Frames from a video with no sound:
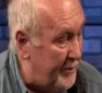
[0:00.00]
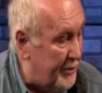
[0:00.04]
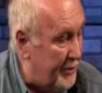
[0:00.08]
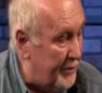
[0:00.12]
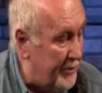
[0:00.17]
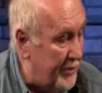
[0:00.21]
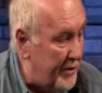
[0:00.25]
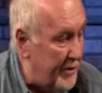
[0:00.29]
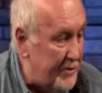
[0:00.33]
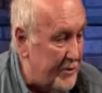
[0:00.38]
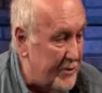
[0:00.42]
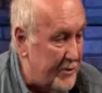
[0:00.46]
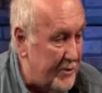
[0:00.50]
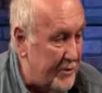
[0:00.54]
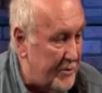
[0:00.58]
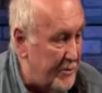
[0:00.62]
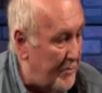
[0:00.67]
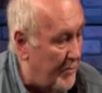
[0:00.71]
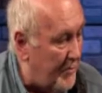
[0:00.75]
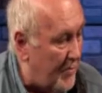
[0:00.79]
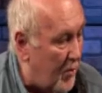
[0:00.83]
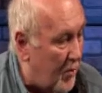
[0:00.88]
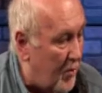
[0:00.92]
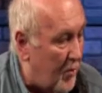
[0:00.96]
do this
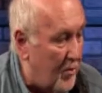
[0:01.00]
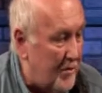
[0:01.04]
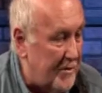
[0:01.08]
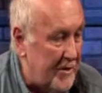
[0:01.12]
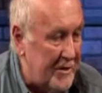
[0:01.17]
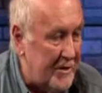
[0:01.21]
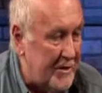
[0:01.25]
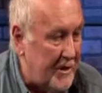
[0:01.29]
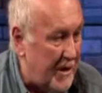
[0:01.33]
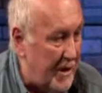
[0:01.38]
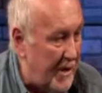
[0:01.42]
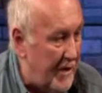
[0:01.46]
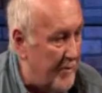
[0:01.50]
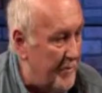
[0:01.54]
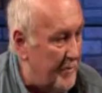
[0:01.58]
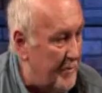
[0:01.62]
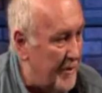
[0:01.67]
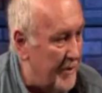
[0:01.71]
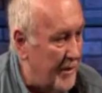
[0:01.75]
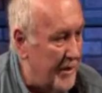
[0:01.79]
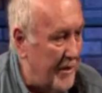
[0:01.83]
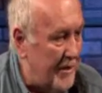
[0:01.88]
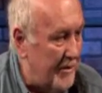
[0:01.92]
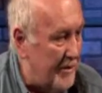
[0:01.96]
all the time.
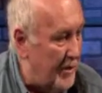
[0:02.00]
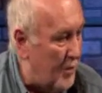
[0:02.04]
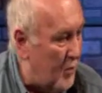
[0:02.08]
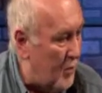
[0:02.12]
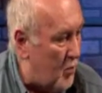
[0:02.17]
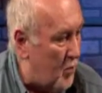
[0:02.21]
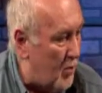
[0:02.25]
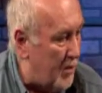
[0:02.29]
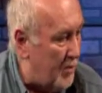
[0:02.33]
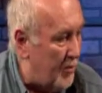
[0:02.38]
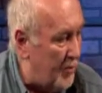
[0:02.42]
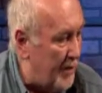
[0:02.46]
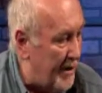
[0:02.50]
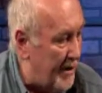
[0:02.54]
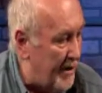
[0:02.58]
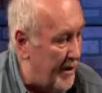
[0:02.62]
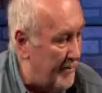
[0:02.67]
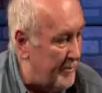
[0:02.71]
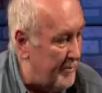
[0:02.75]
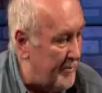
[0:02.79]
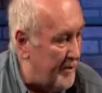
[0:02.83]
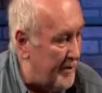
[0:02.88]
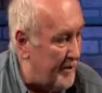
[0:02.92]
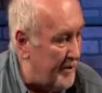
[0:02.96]
They'll walk right
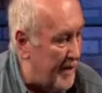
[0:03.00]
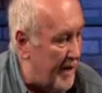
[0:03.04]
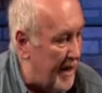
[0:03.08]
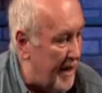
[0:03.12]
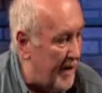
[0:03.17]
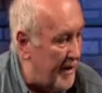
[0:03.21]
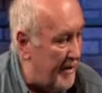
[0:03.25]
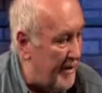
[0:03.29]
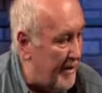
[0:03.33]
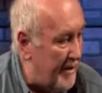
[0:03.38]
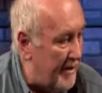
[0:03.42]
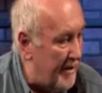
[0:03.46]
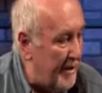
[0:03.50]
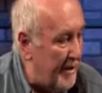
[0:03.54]
up to that.